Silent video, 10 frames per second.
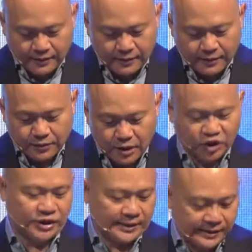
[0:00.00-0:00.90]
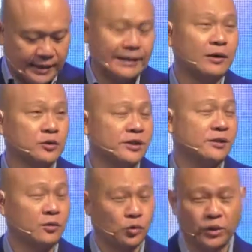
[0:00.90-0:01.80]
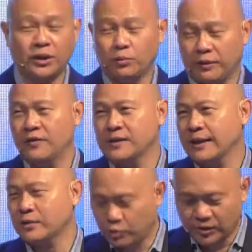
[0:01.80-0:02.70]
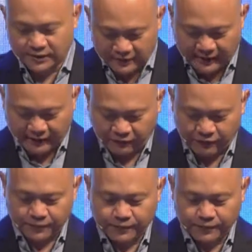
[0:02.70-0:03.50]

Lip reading: Not just that I'll disagree with his sexual life.